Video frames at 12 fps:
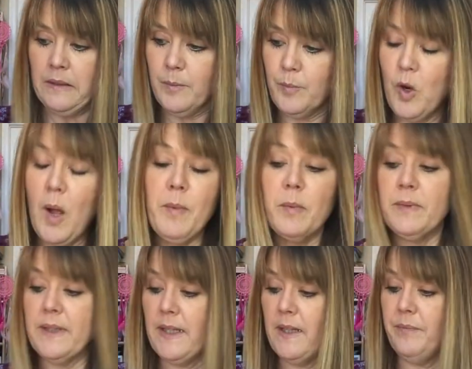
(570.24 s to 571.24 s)

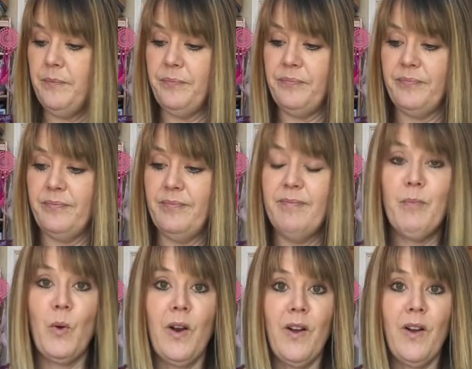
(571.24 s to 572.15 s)
probably more